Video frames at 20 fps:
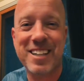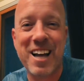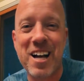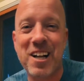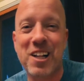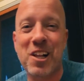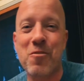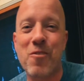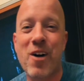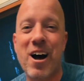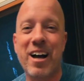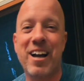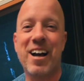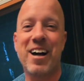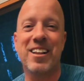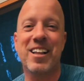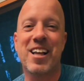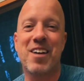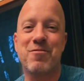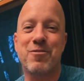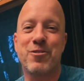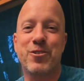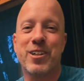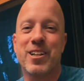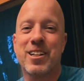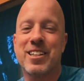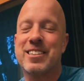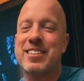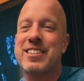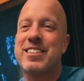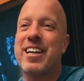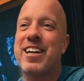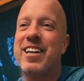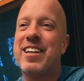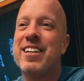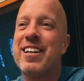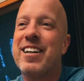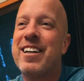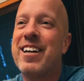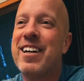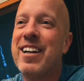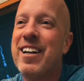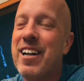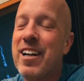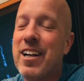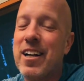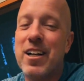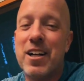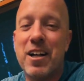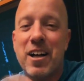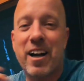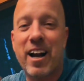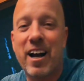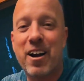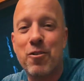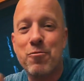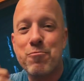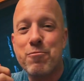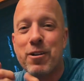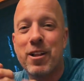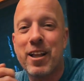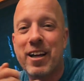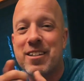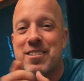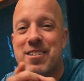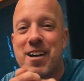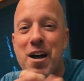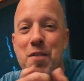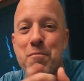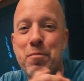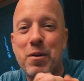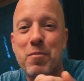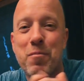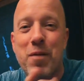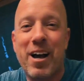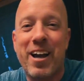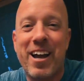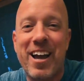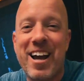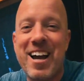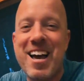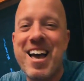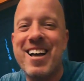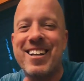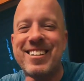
about exactly why I left real estate. And I don't feel like typing my